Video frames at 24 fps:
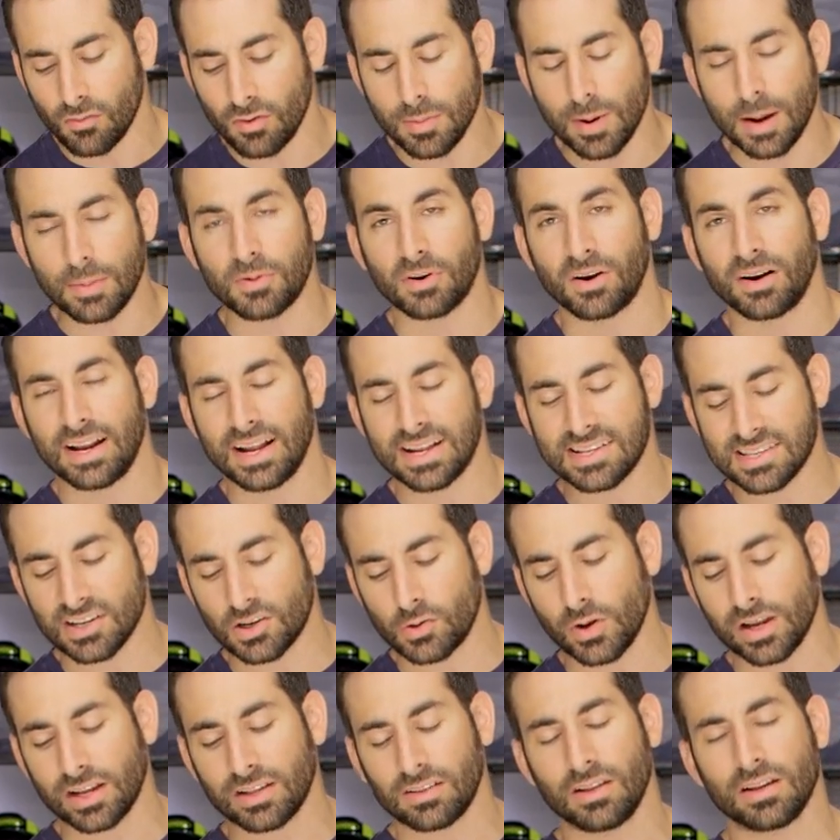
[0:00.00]
Remember, it's a
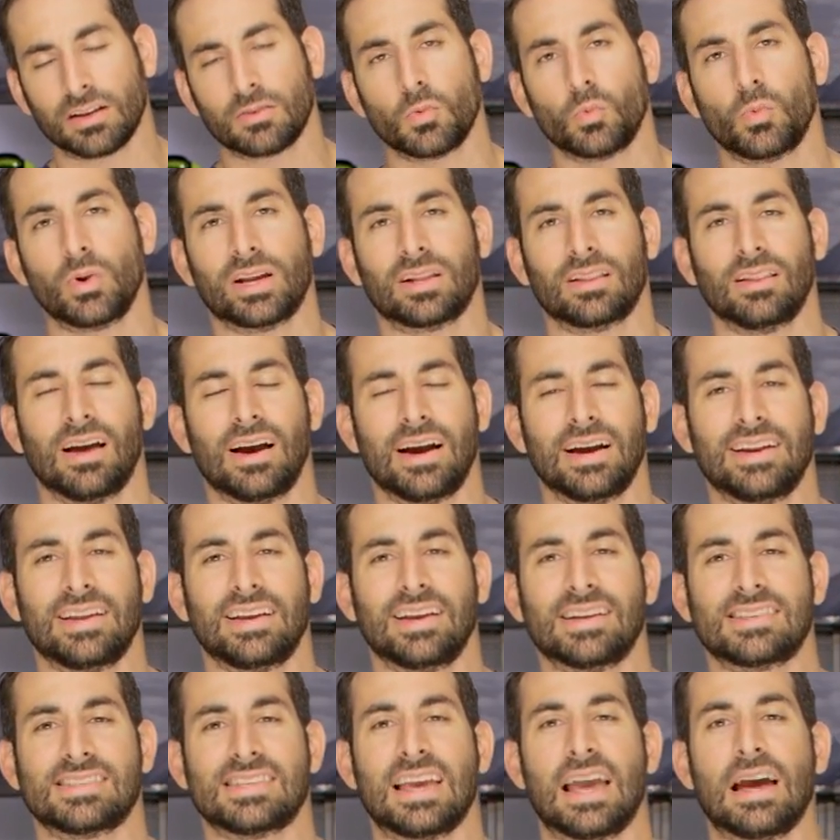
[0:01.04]
KwickWick
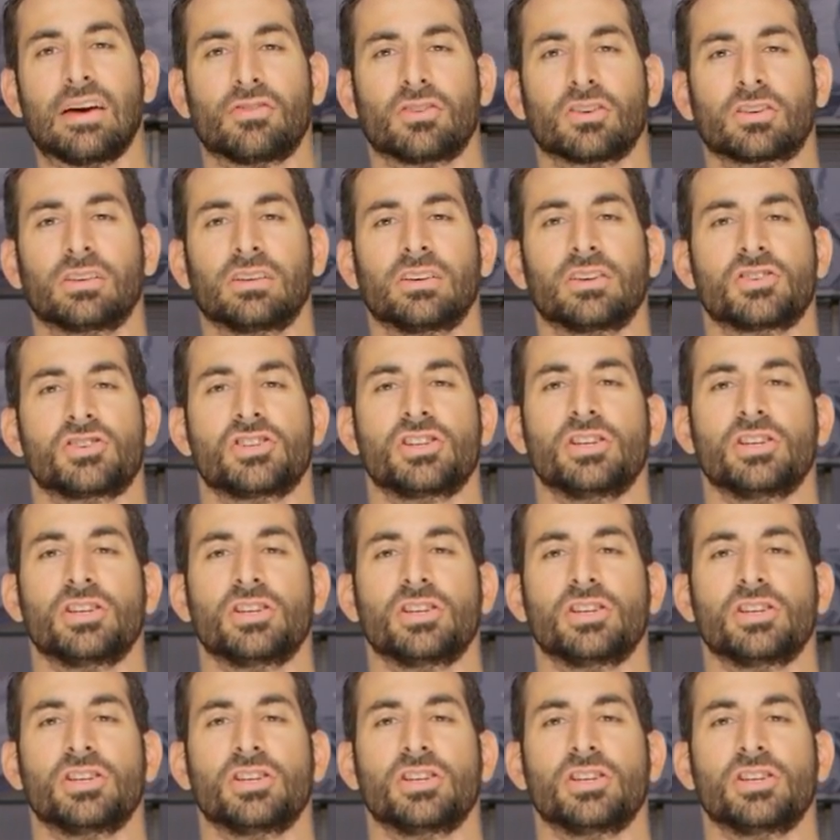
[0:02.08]
lining. It's the Everclear